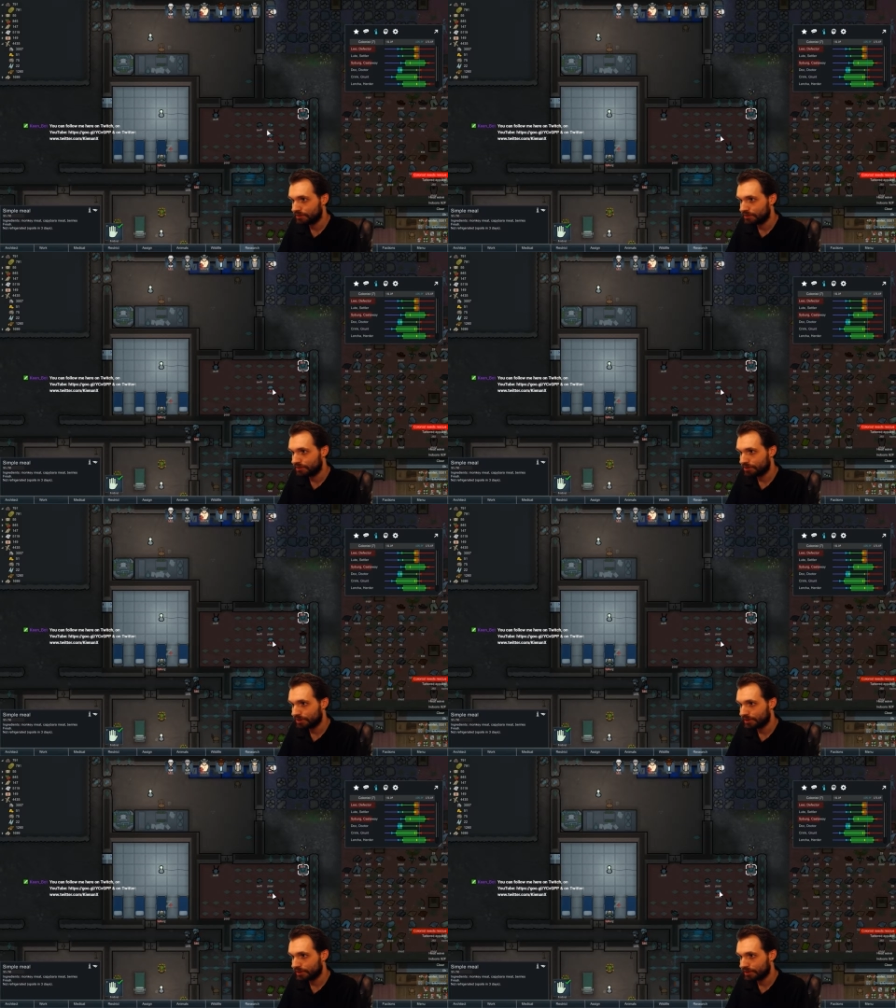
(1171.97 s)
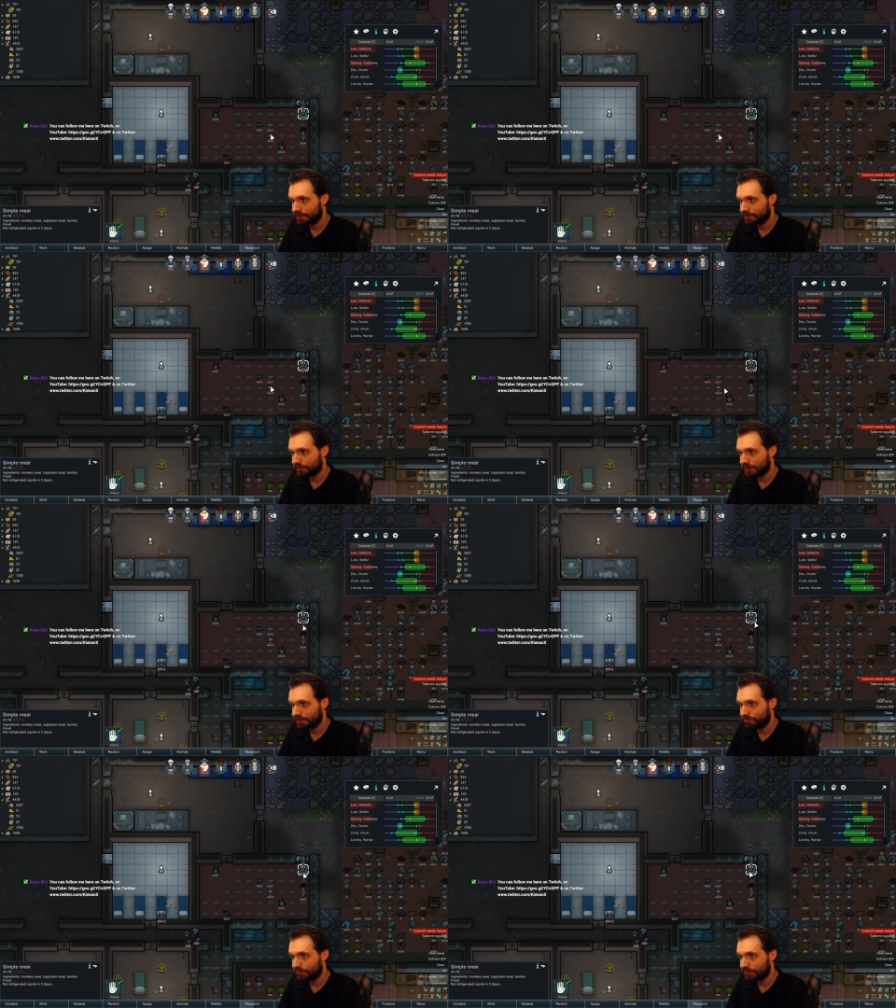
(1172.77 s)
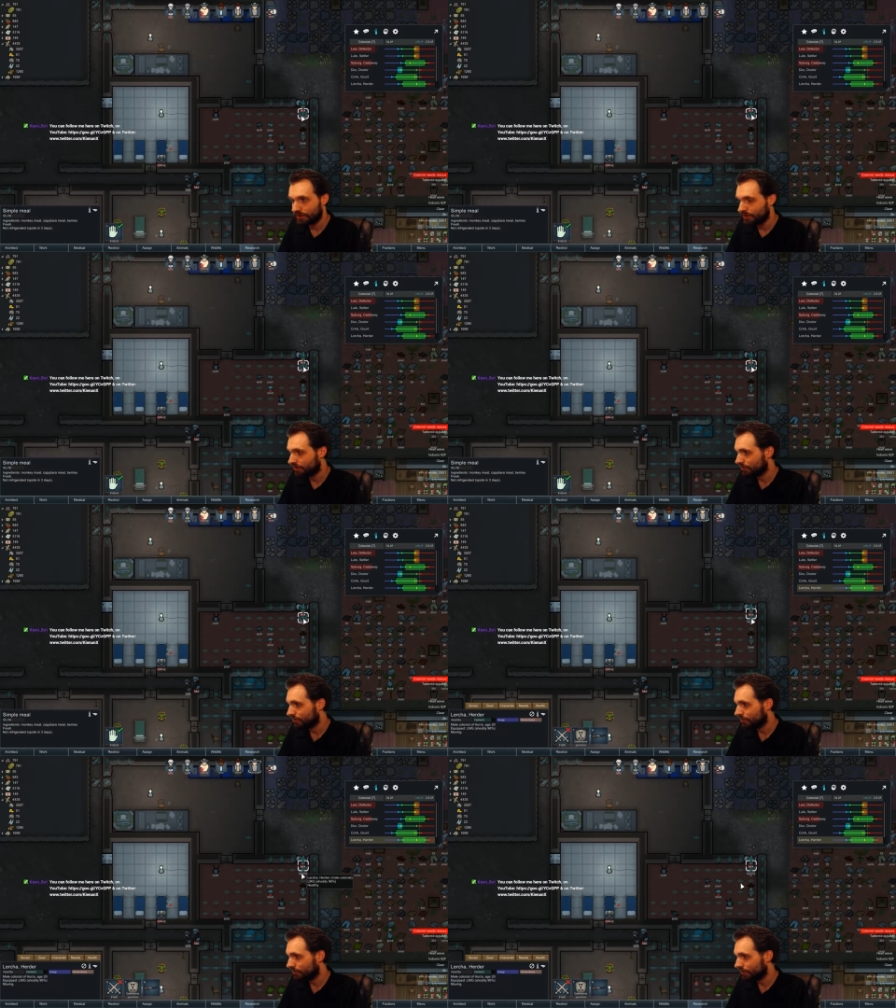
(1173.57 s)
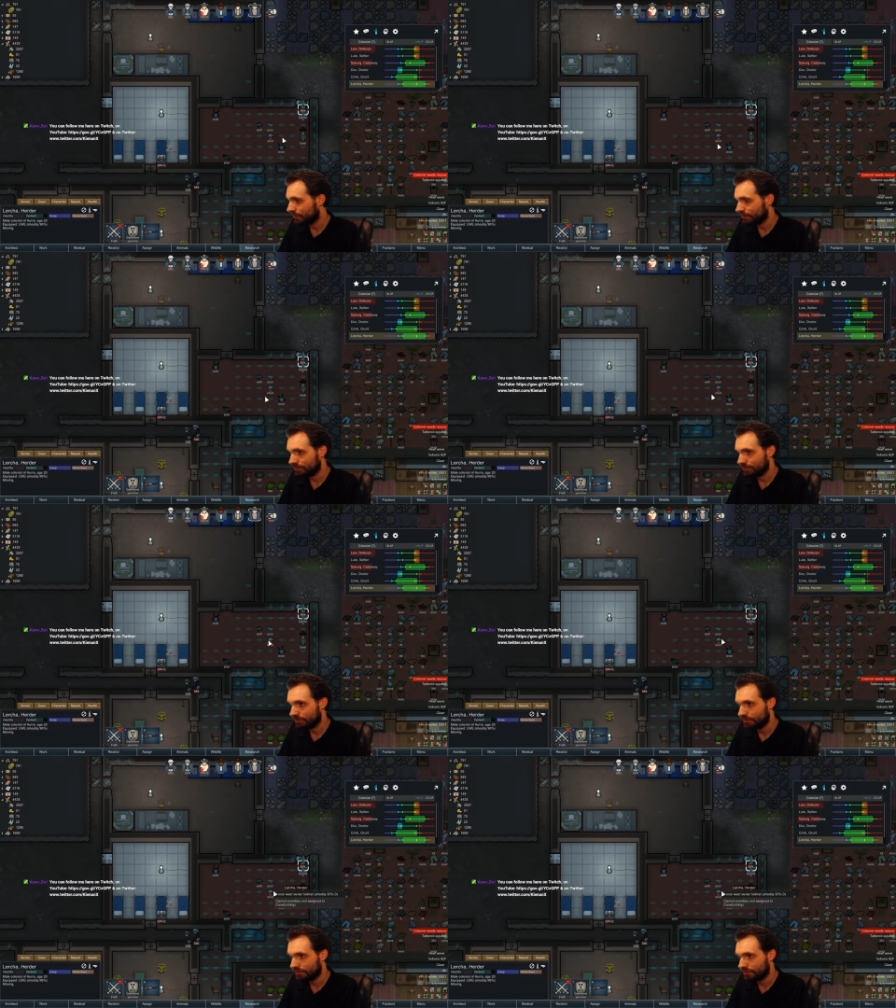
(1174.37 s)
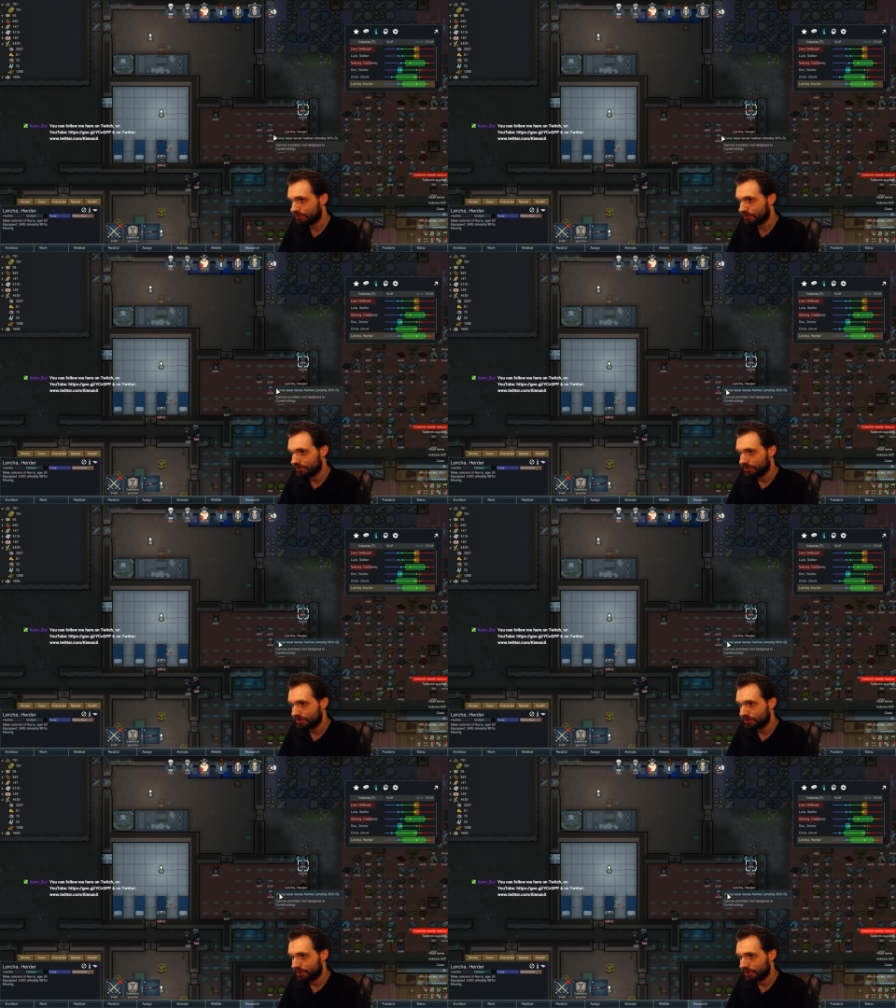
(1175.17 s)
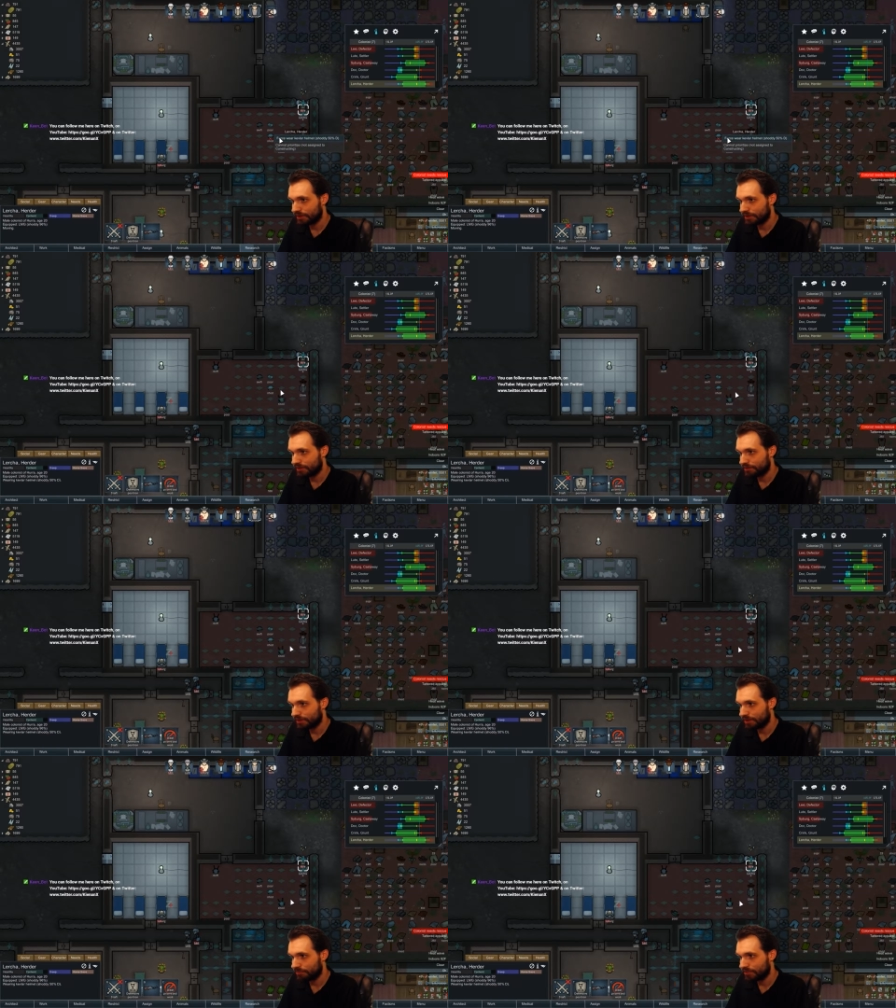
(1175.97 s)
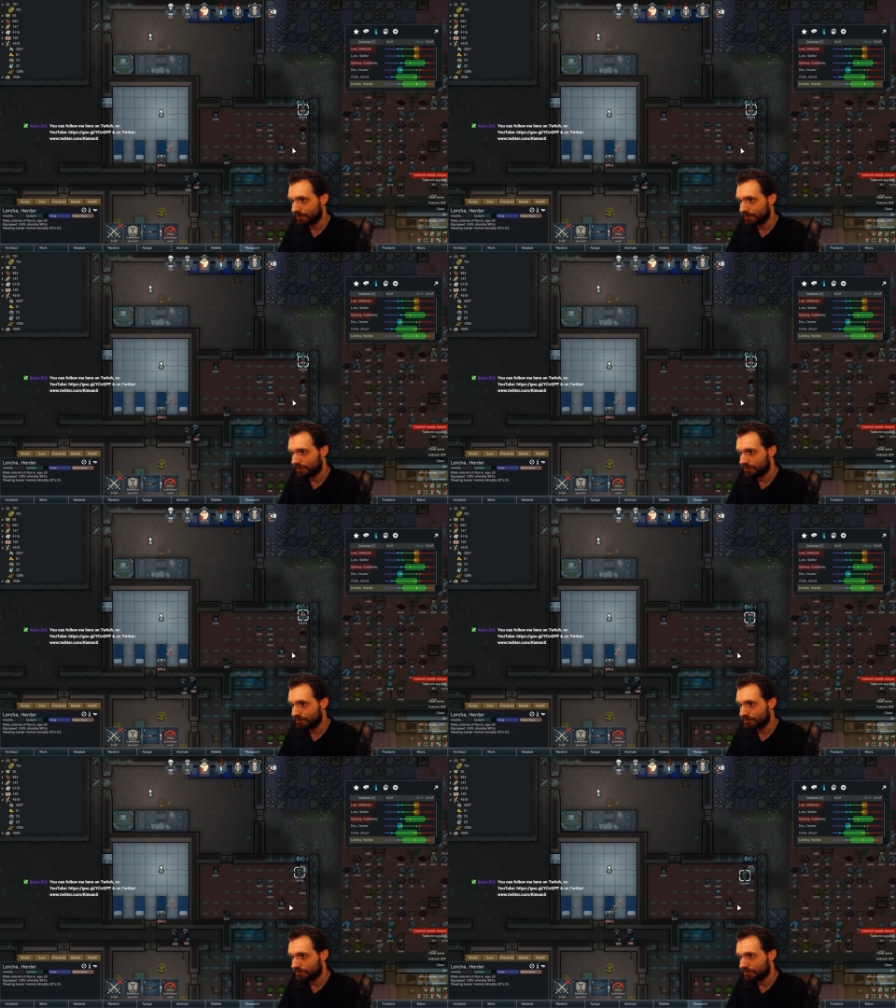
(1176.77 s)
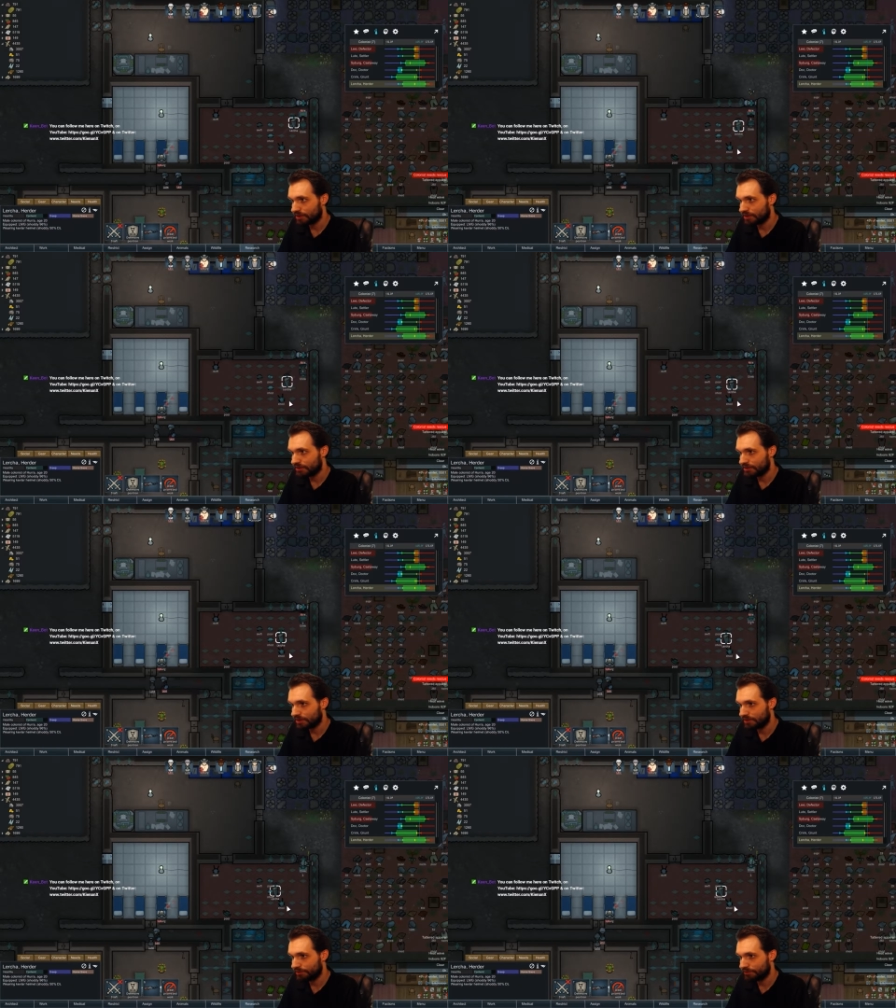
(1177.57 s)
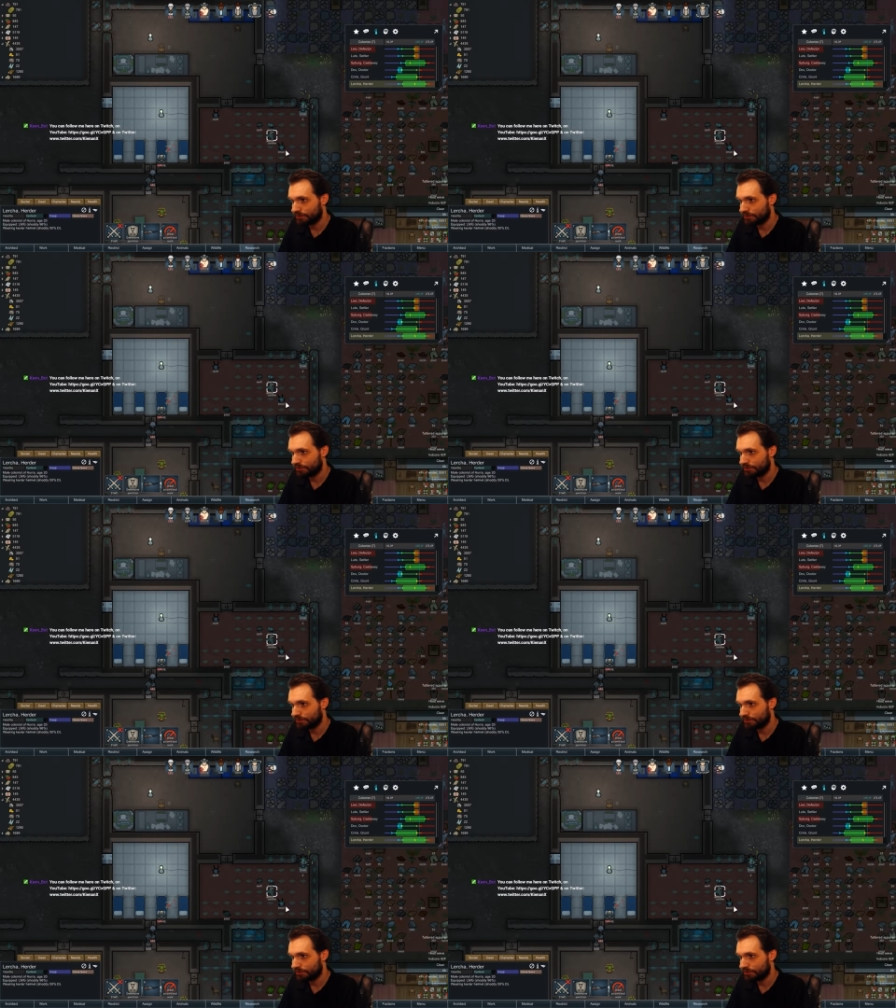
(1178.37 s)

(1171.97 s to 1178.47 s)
go ahead and grab the, oh, uh, go ahead and grab the shoddy stuff.